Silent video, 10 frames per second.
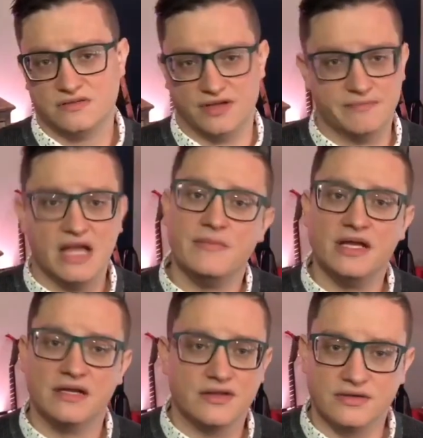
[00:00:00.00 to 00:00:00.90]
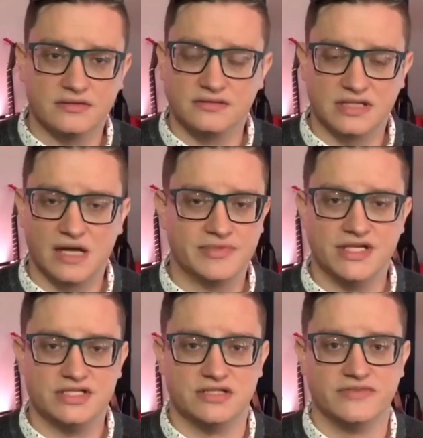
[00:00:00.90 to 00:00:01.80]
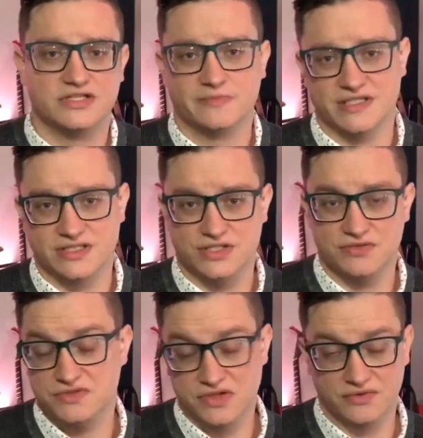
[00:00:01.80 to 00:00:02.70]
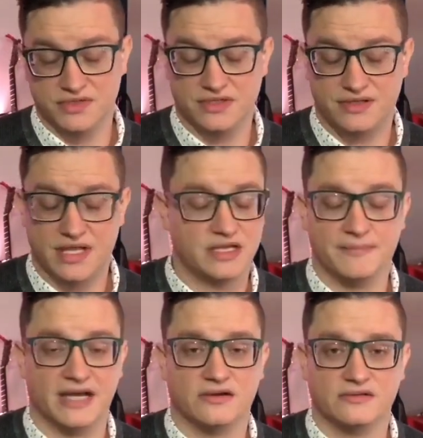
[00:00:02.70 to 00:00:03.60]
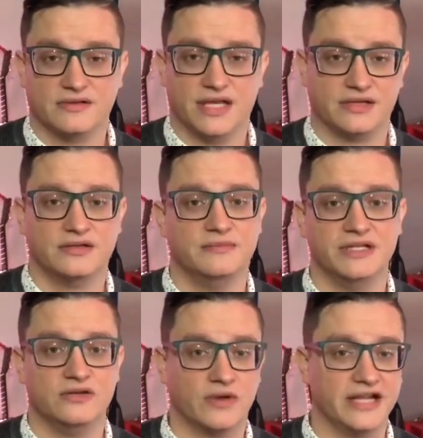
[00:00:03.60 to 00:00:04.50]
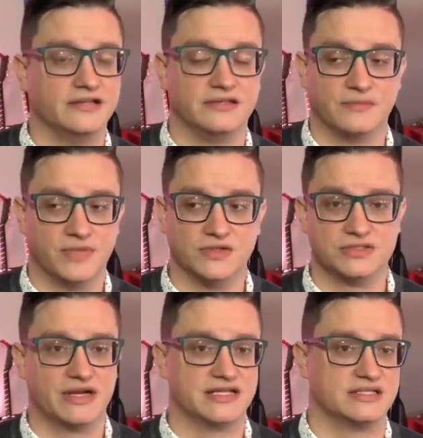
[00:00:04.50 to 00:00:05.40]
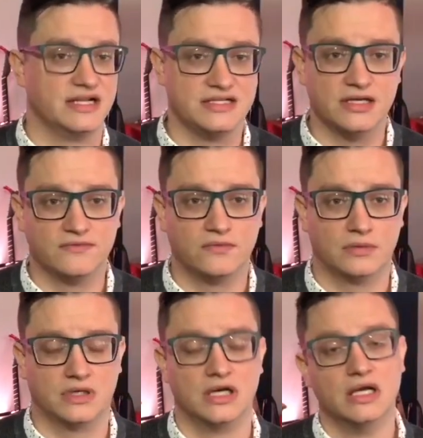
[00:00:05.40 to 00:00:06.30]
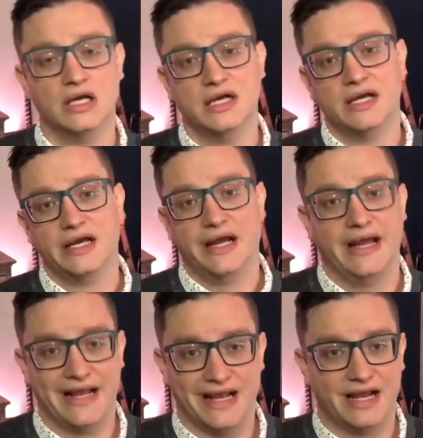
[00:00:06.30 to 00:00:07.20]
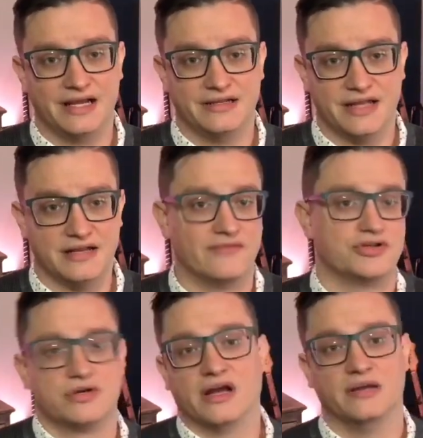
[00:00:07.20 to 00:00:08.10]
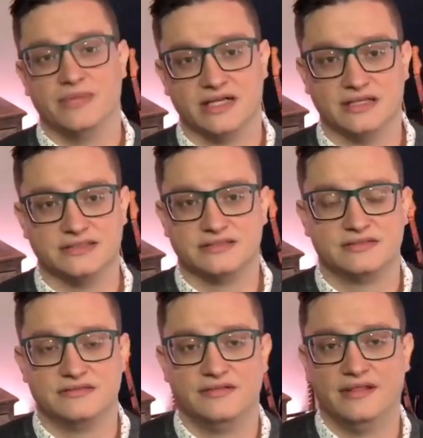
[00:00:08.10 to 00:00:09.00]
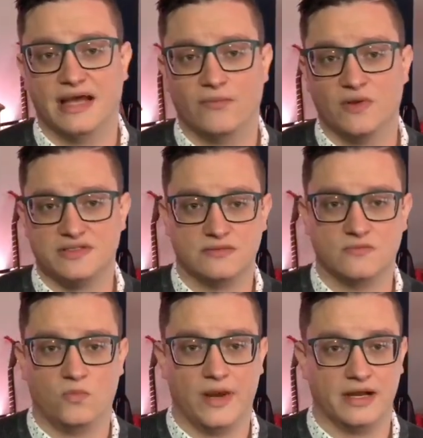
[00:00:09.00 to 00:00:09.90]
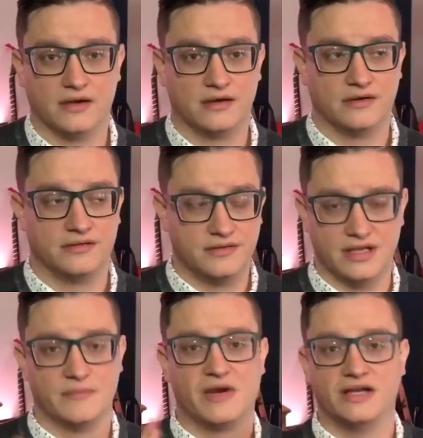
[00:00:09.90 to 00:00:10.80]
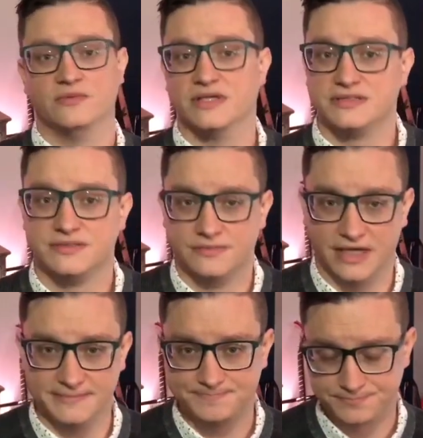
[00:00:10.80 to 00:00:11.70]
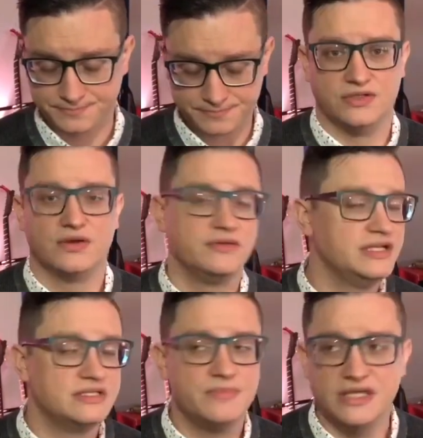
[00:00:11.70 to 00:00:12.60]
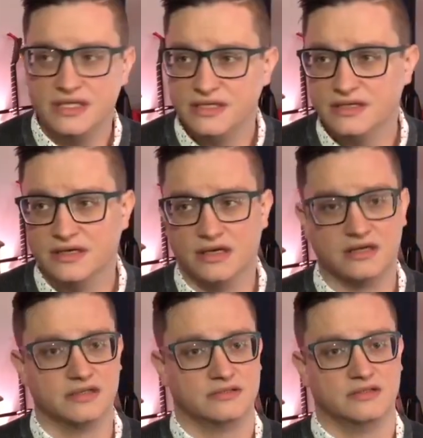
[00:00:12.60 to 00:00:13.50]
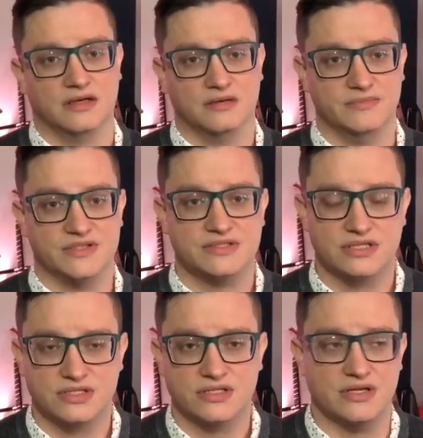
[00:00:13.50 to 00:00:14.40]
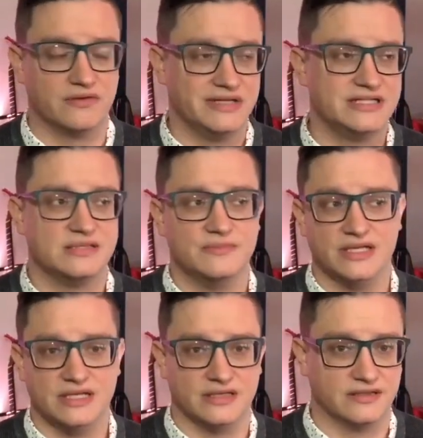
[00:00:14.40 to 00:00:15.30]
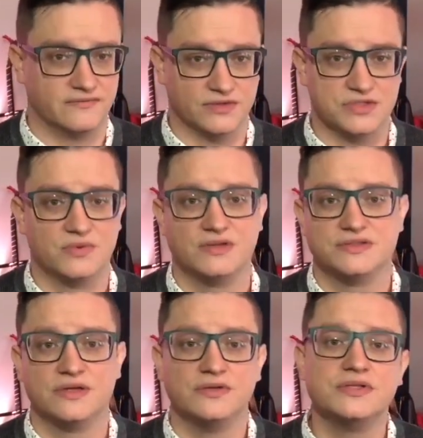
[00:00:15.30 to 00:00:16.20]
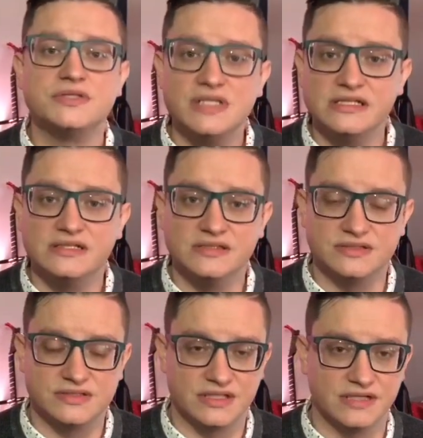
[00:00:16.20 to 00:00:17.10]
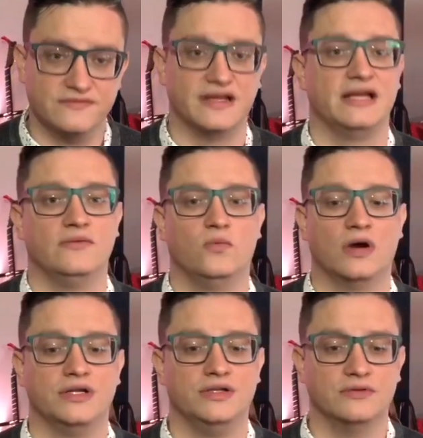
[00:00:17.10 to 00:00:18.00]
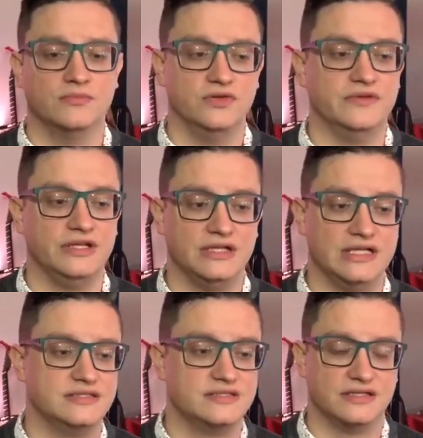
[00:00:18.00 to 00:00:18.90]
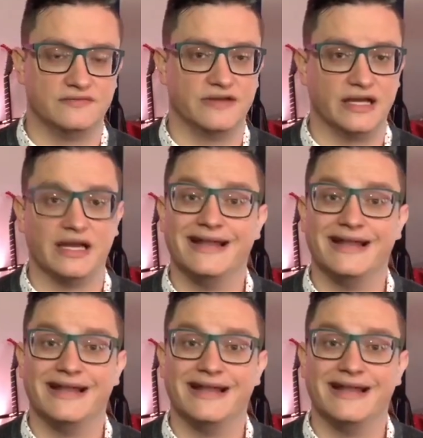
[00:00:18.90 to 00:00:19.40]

There may be another combination of instruments that you don't think about that could be great, that the composer has an idea for, and they never try it because that wasn't where their mind was, right? You don't need to be a musician, you don't need to be a virtuoso, you just need to convey what your movie needs to convey.